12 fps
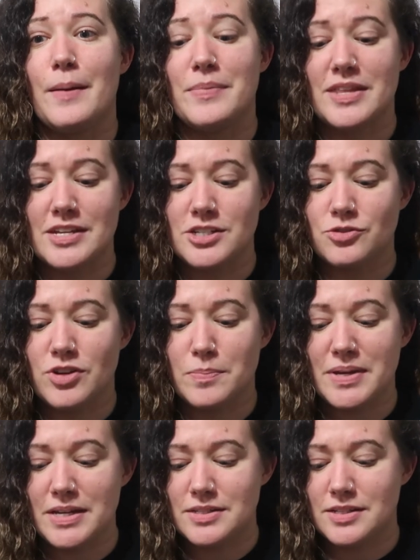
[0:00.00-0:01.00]
These 3
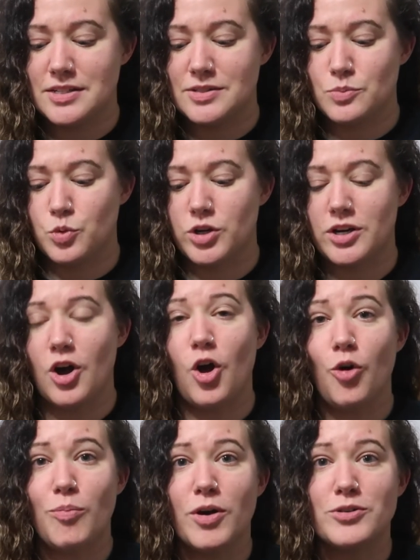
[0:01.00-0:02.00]
pieces would
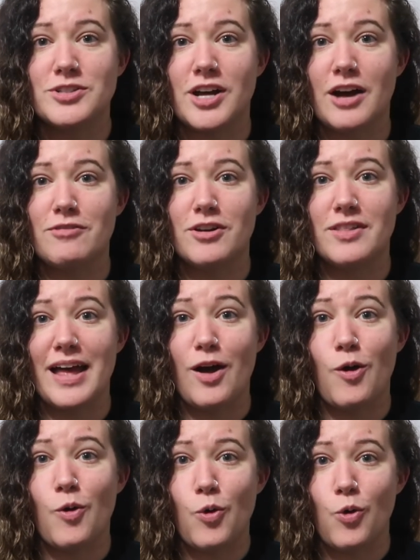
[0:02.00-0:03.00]
almost cover that
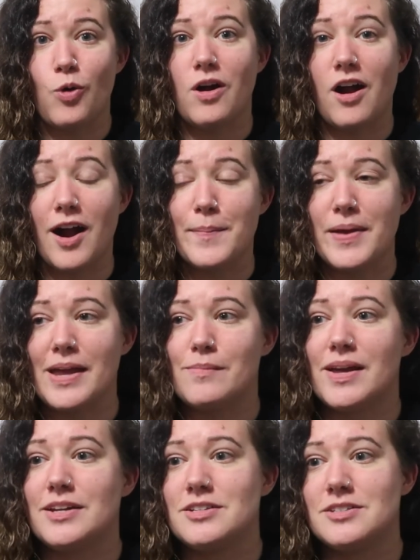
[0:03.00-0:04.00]
whole car
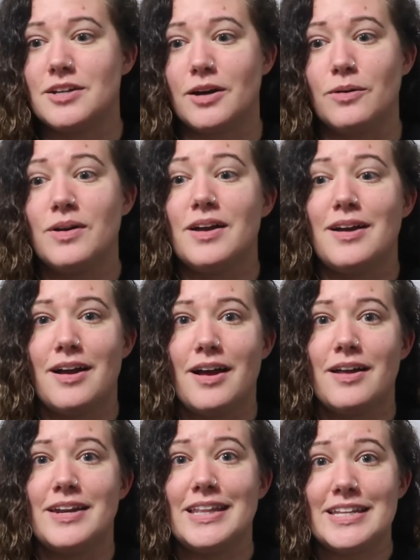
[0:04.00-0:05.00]
payment. So
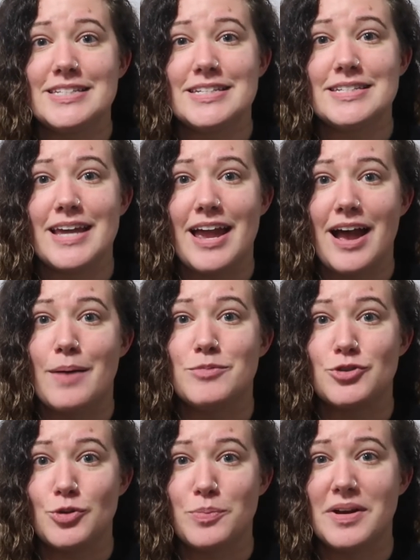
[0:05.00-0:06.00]
needless to say, I'm
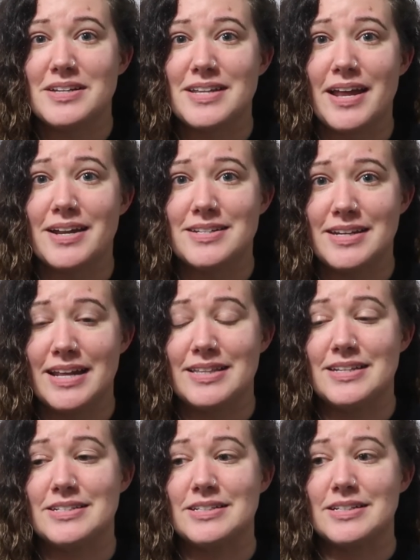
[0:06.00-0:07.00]
super excited to get
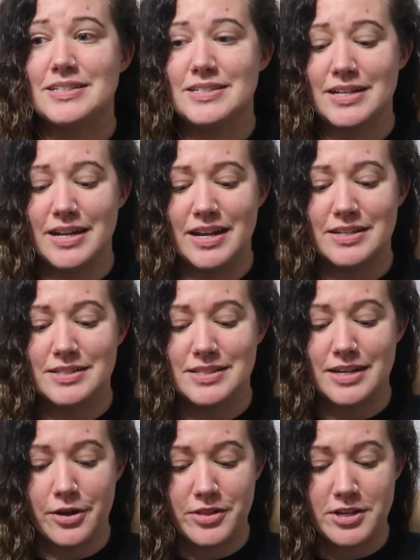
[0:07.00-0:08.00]
these listed and
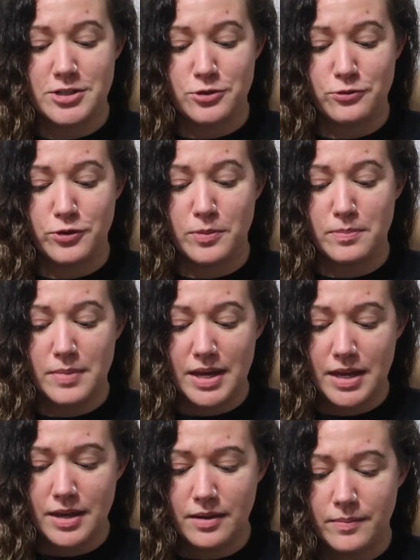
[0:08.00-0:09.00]
see how they do for
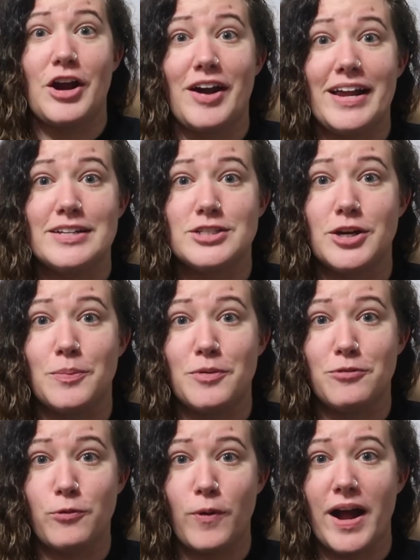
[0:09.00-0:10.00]
me. All right, so
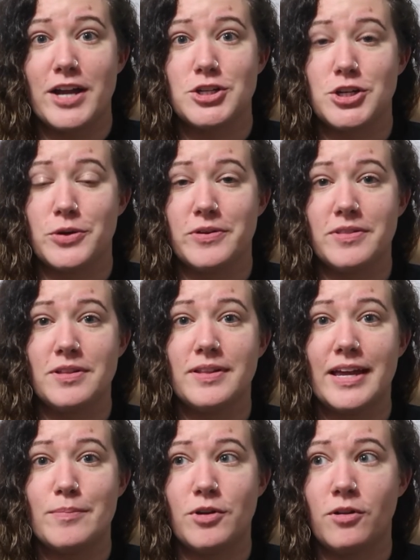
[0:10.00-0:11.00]
before I show you the
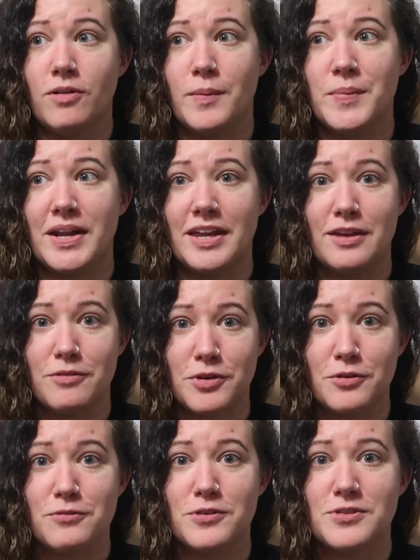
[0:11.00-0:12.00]
label, I'm gonna give
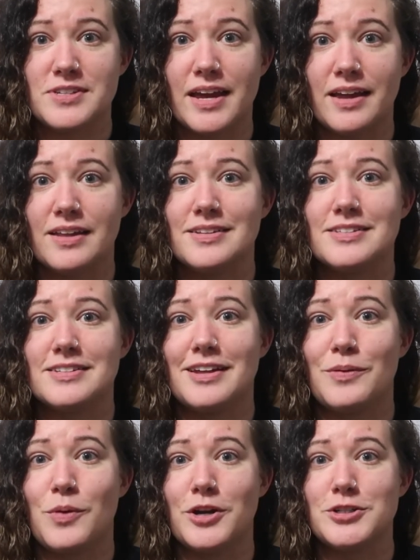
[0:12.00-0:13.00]
you a few seconds. I
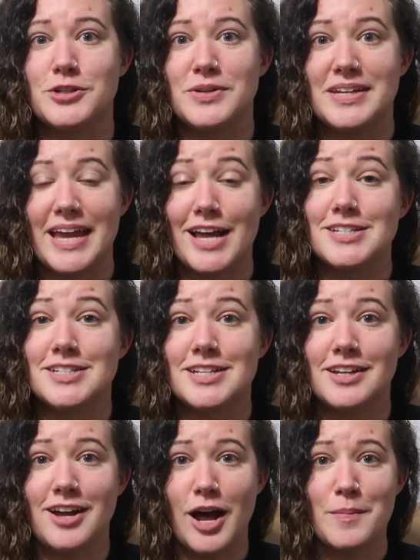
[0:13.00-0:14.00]
want you to guess in
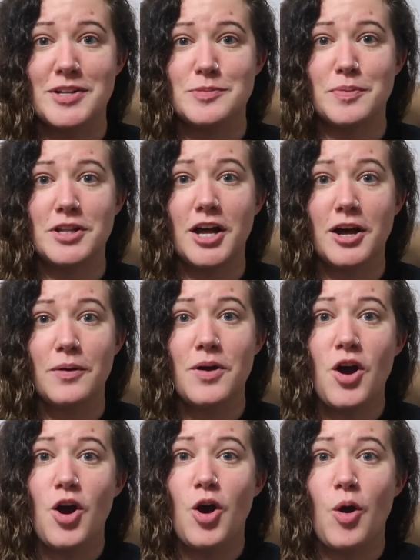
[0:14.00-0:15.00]
the comments below
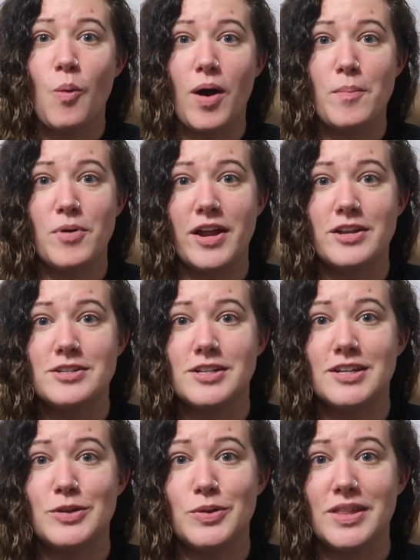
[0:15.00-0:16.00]
what brand
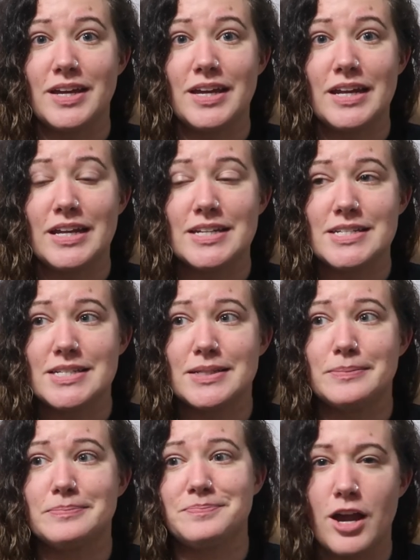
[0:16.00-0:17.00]
you think it is.
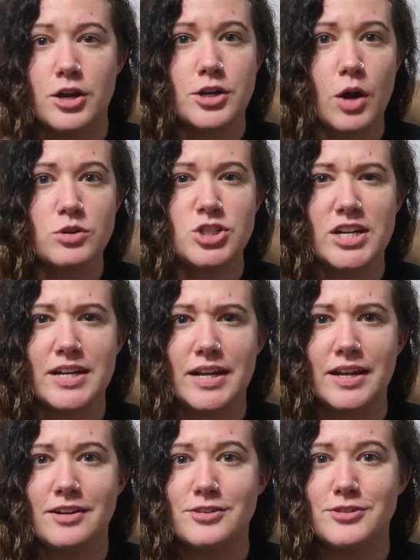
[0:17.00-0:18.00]
No
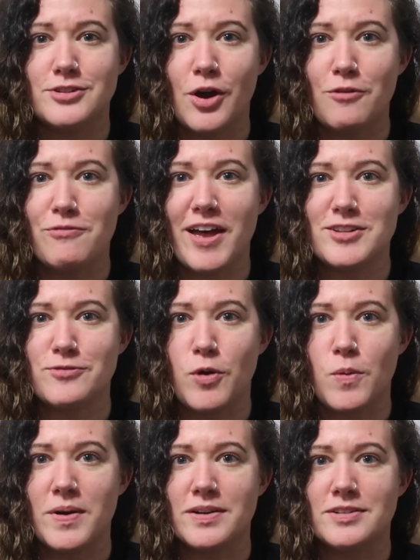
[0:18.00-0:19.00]
cheating, don't fast
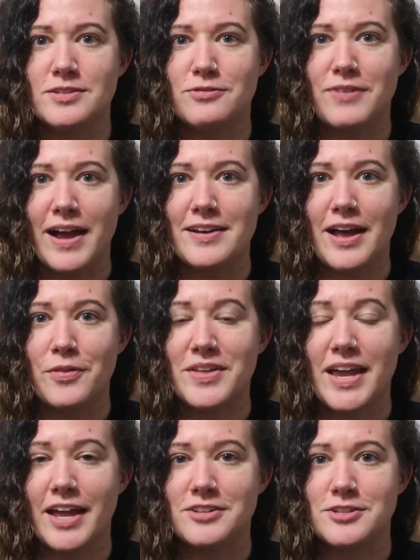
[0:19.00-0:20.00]
forward to find out
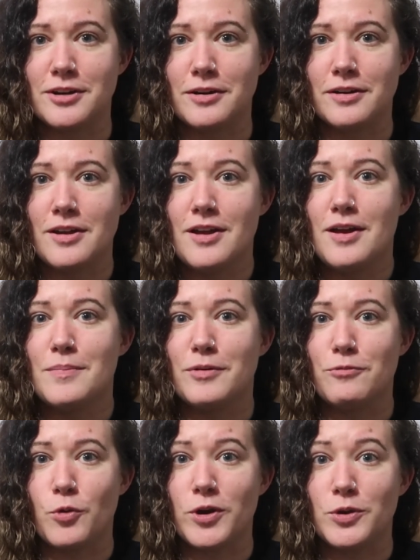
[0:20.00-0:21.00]
the answer
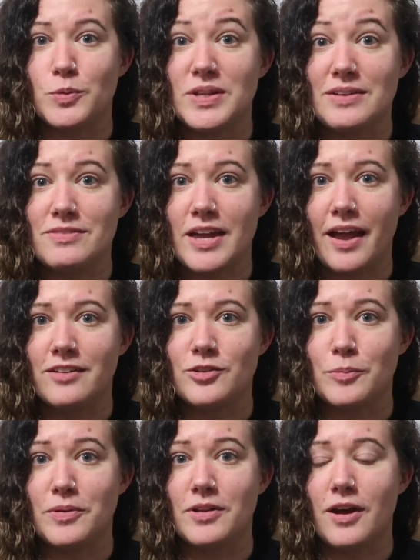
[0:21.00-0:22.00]
before you leave the answer
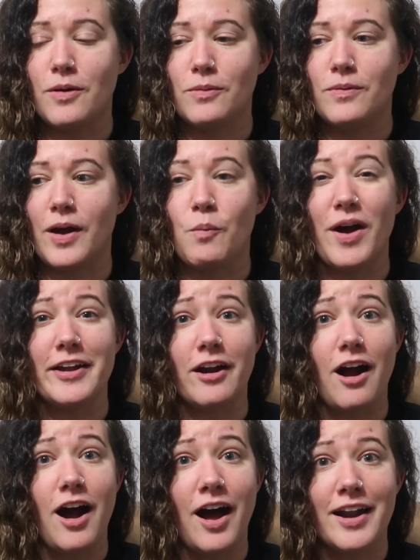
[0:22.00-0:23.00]
below. I want
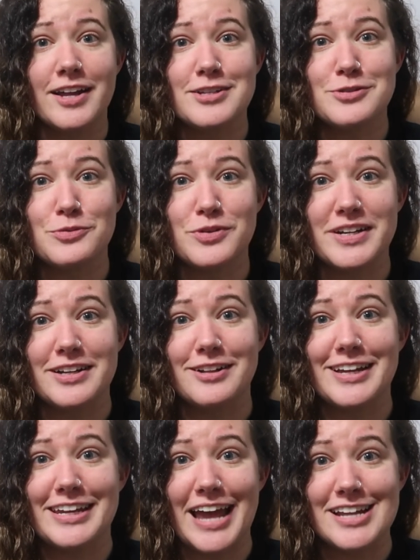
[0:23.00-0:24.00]
your honest,
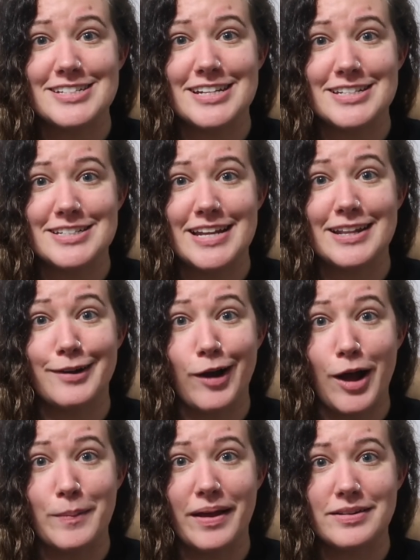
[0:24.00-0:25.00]
real guesses in the
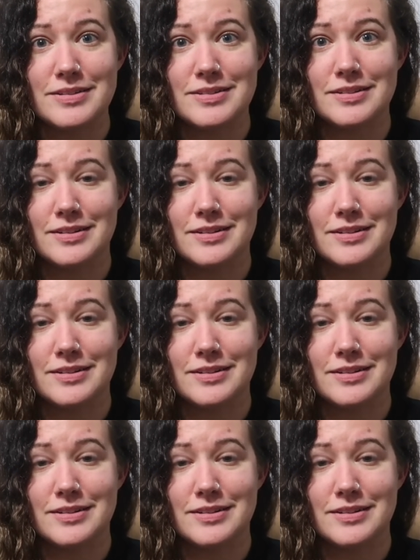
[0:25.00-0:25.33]
comments.